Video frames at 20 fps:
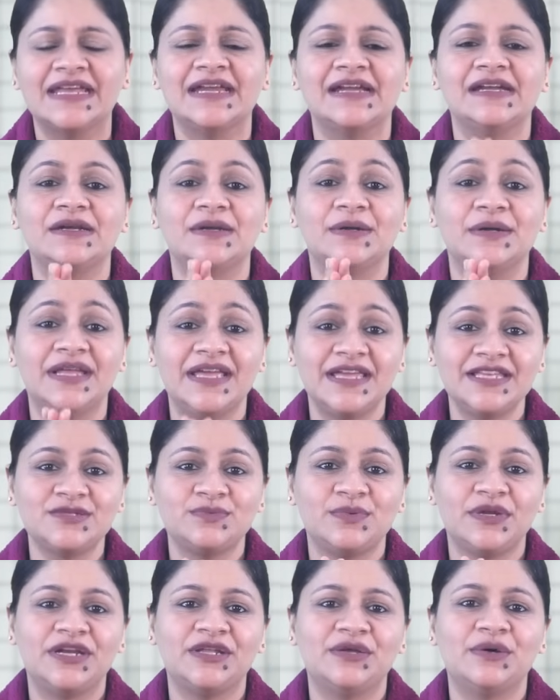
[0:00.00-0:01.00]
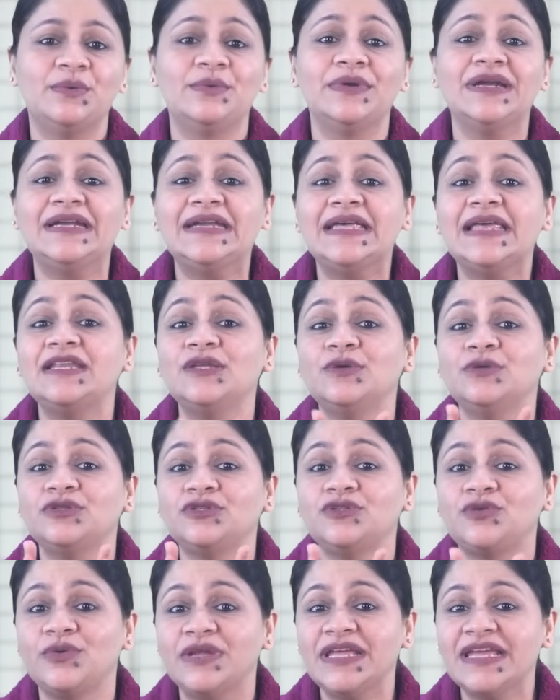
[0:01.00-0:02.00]
In today's video, we'll tell
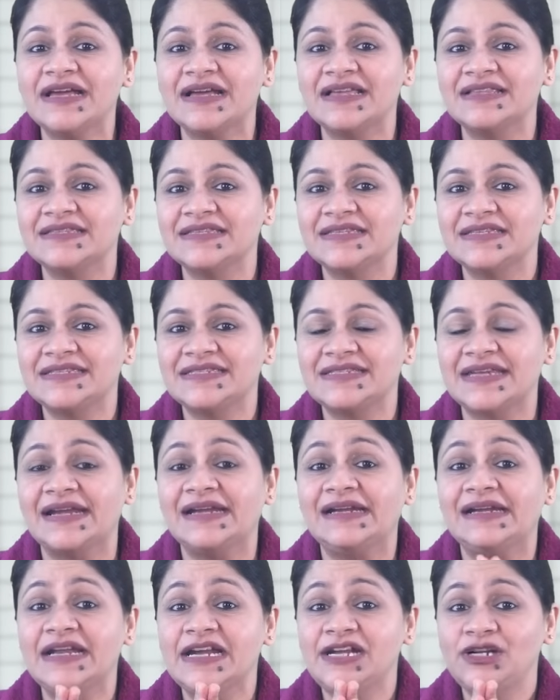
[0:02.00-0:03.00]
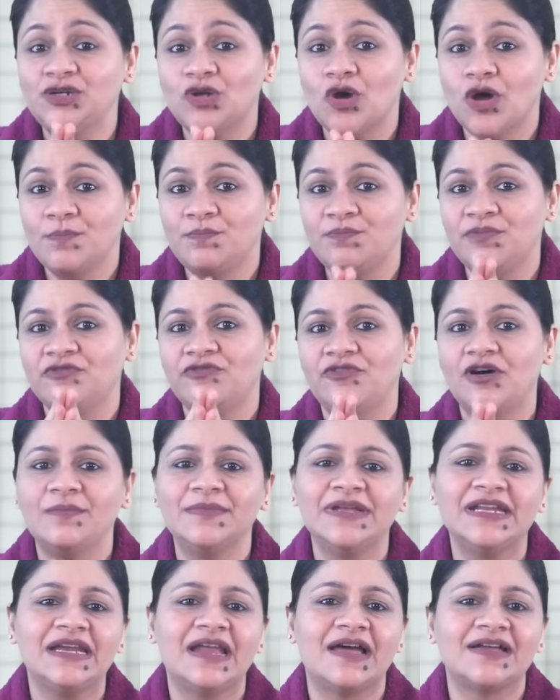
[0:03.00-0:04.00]
you 3 consistently top
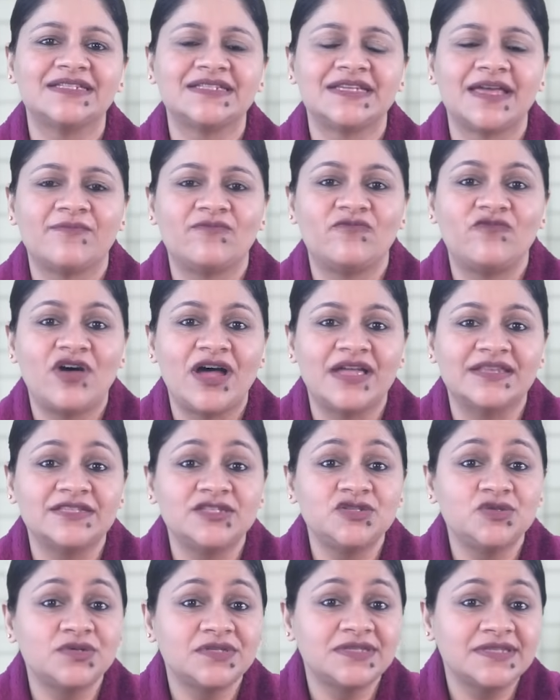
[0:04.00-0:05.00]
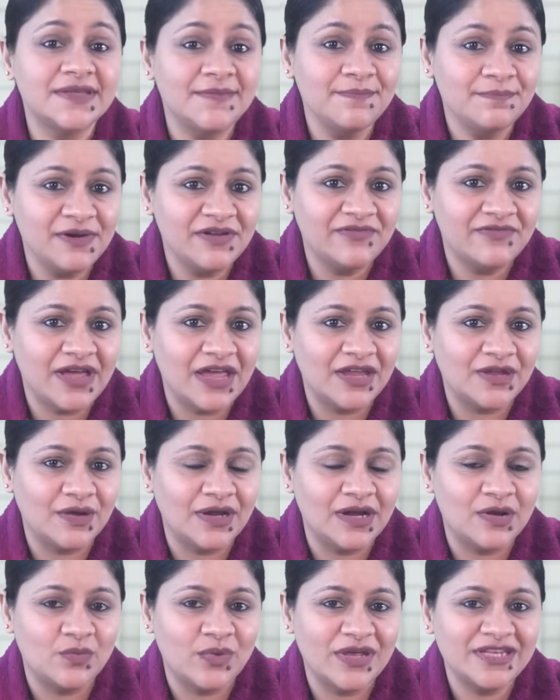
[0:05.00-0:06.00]
performing large cap funds to simplify your
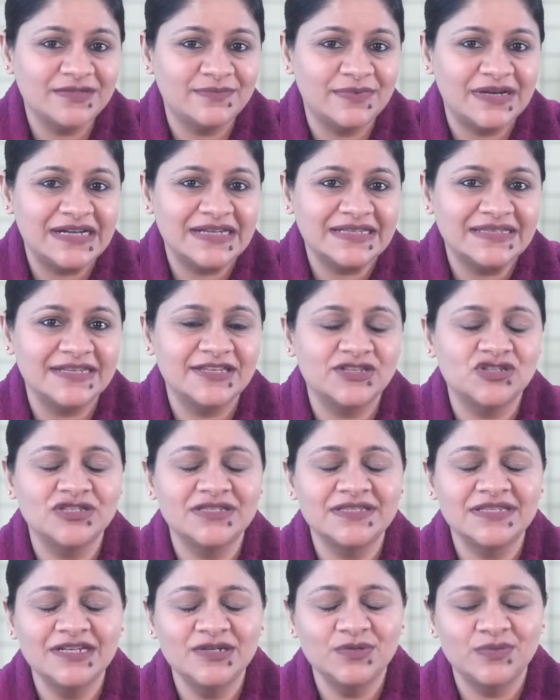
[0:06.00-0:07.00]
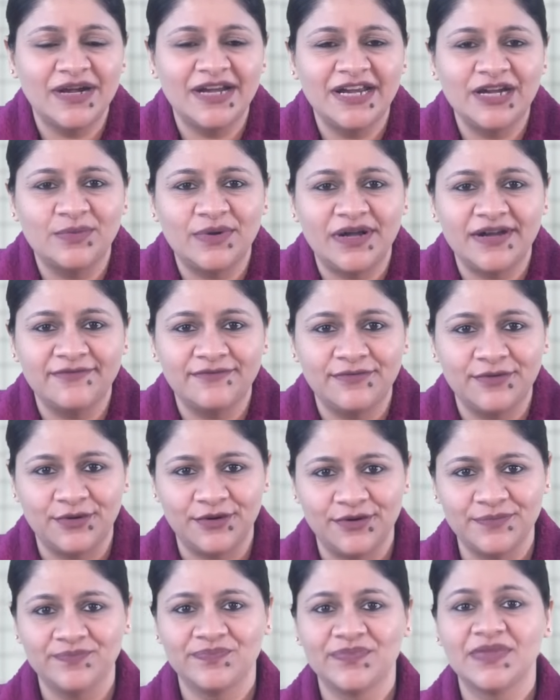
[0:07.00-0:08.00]
investment decisions in
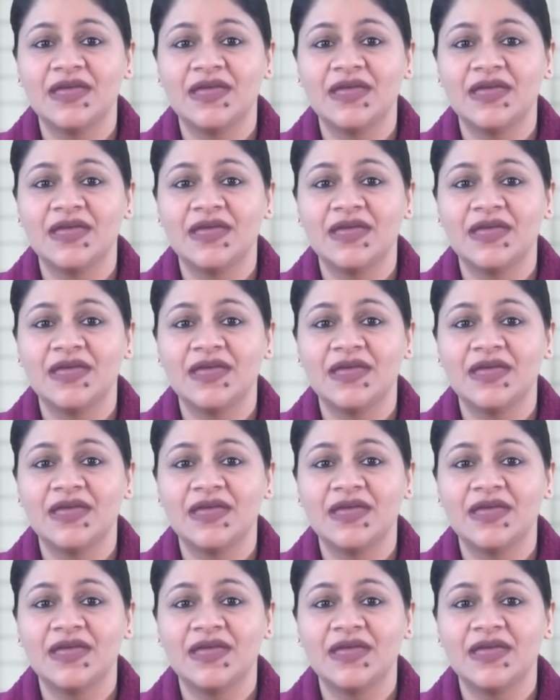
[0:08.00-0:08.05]
2024.